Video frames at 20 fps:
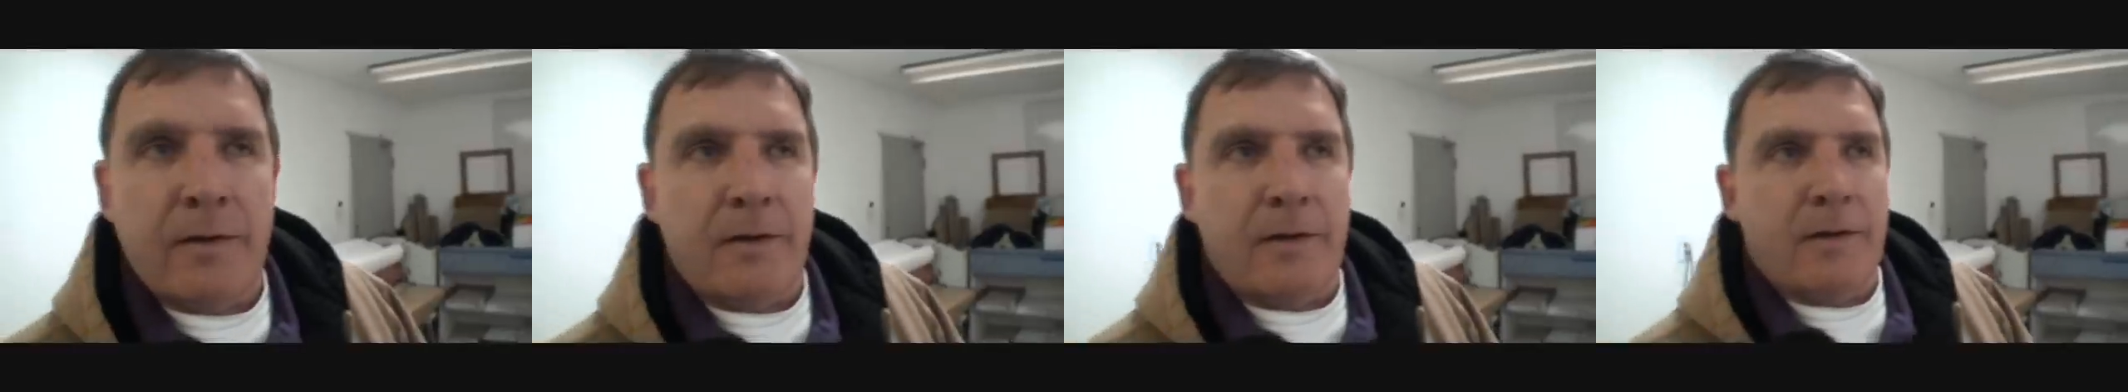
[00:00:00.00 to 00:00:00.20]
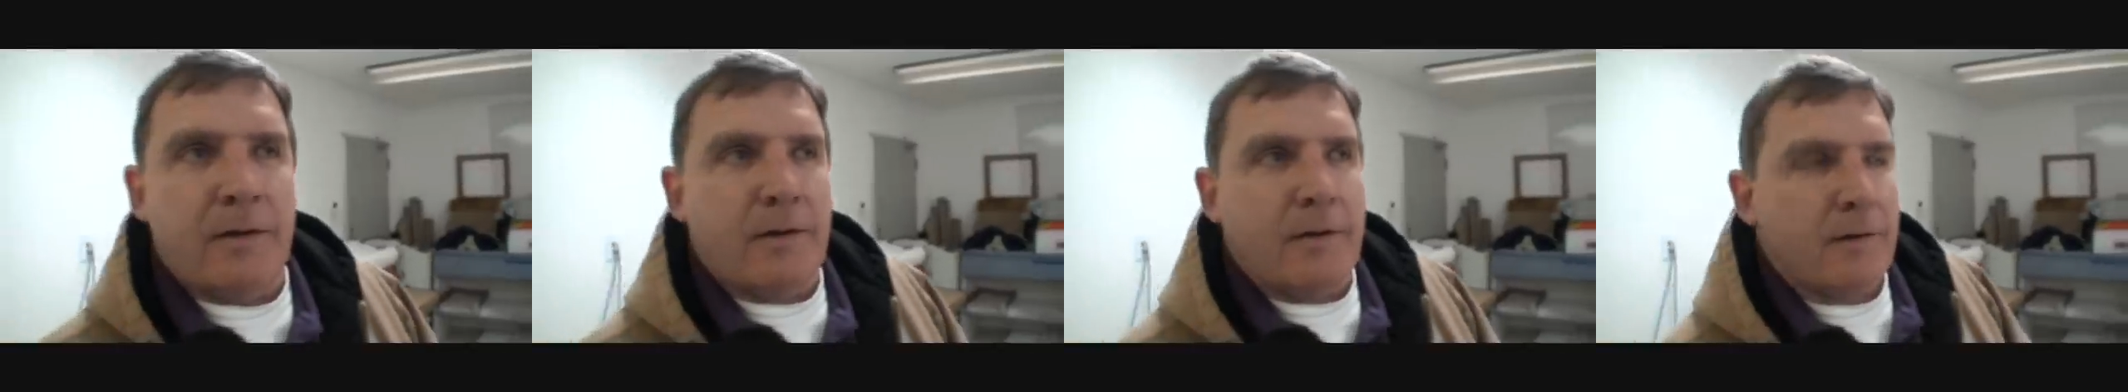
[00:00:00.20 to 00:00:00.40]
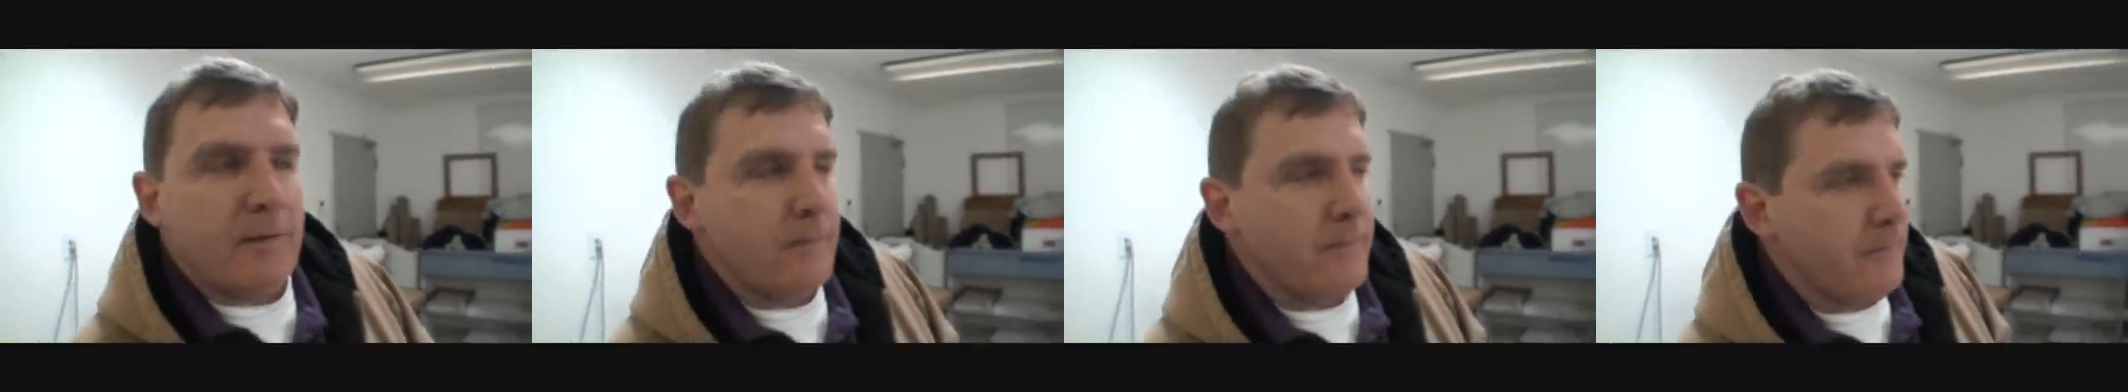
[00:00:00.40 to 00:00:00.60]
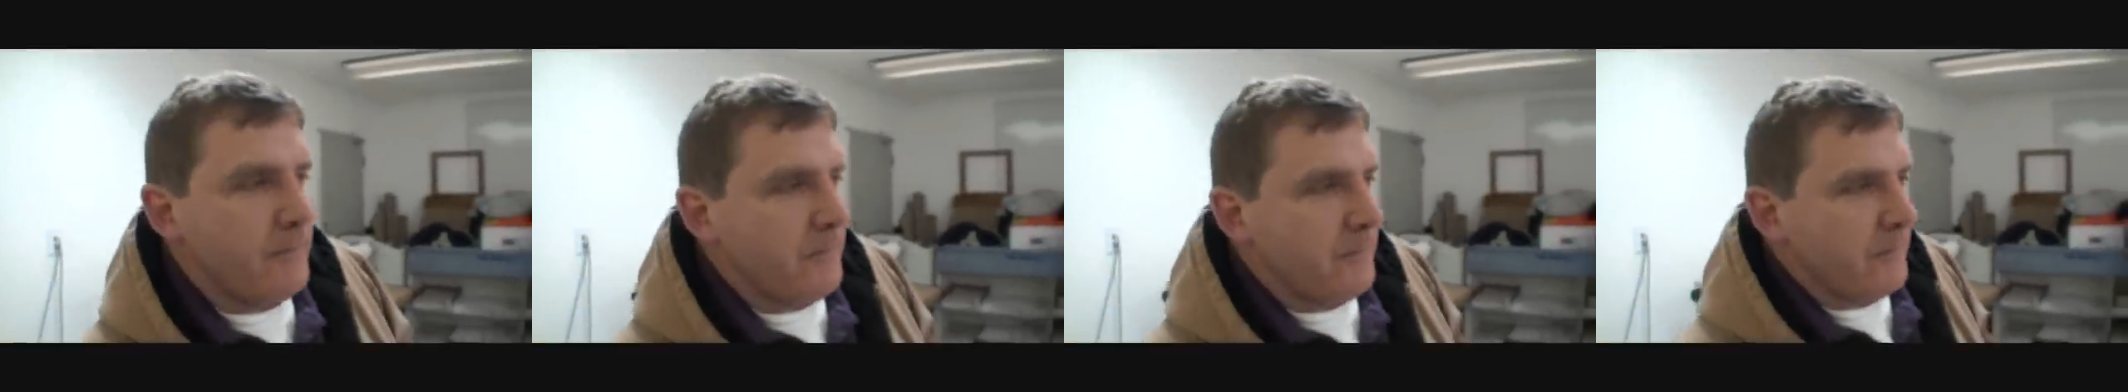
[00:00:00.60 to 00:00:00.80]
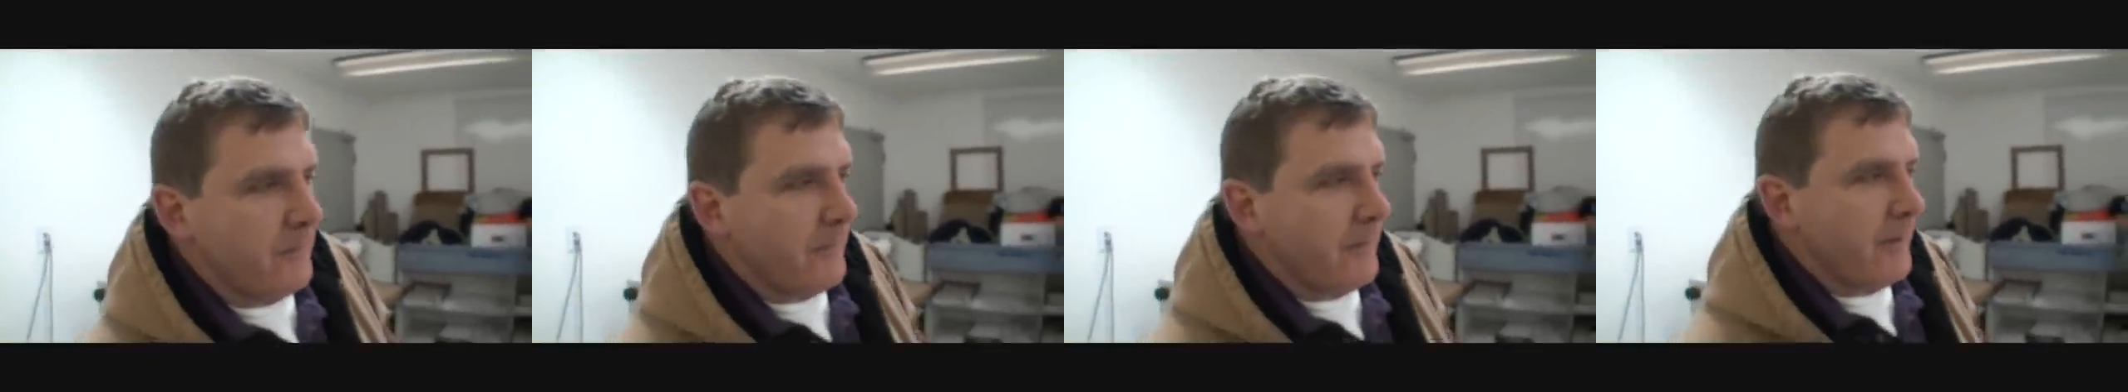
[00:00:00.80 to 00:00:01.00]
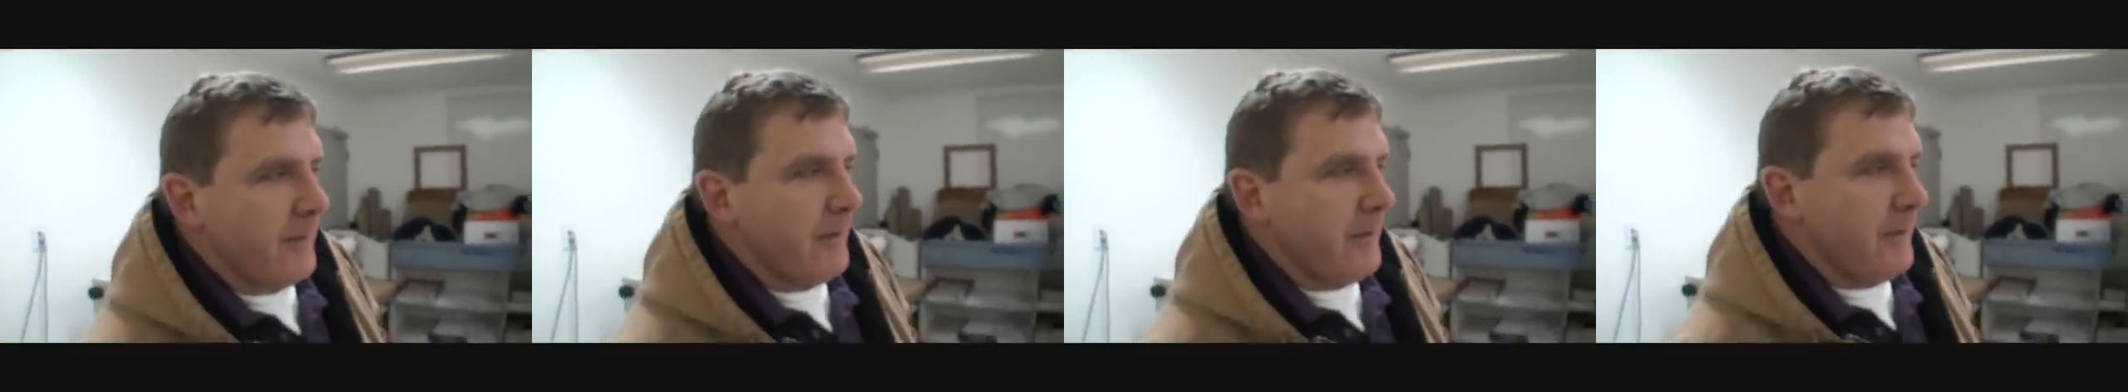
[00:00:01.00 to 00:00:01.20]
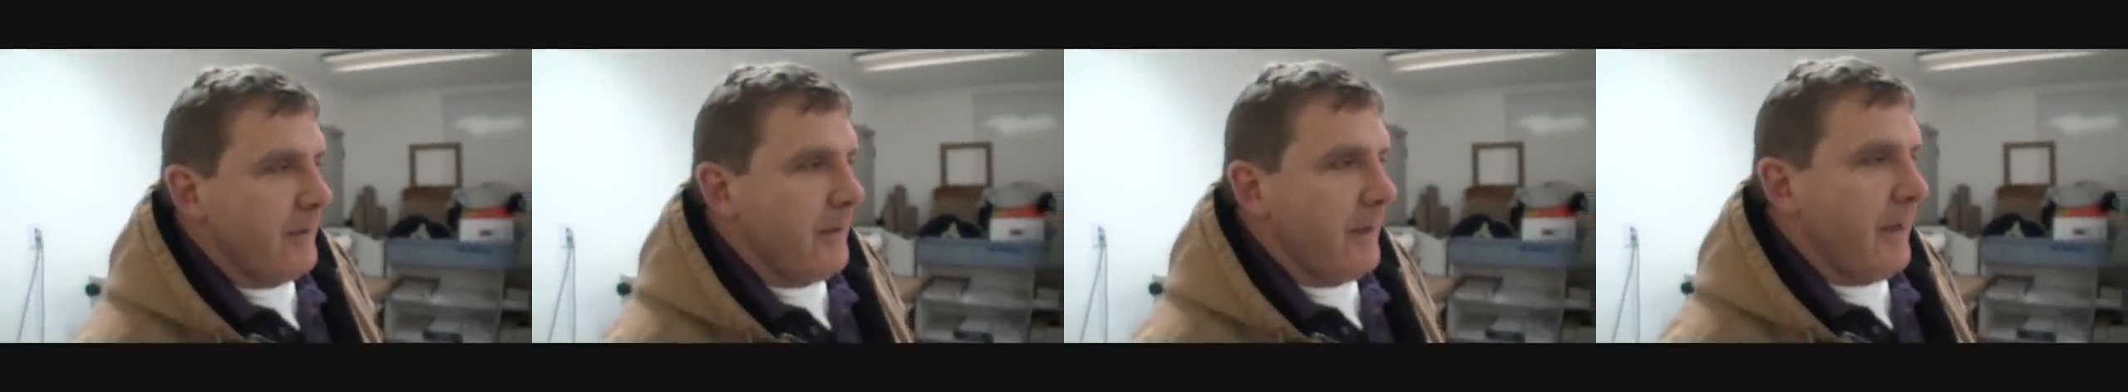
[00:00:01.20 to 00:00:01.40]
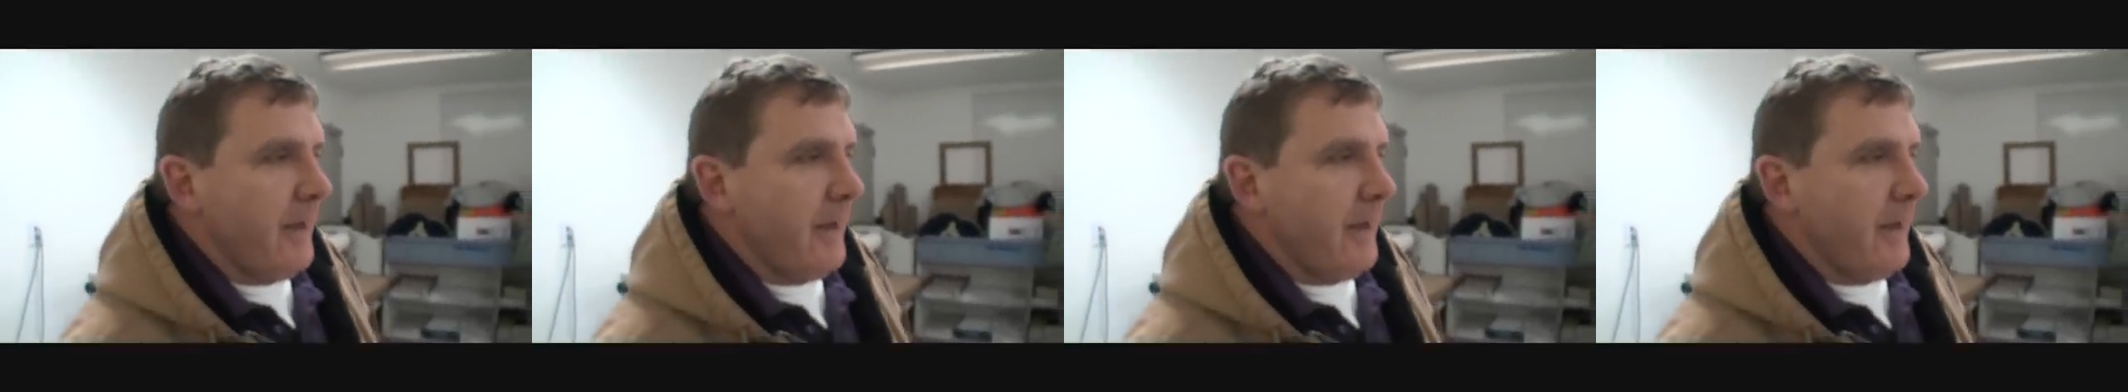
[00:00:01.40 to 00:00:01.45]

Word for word: Uh, that's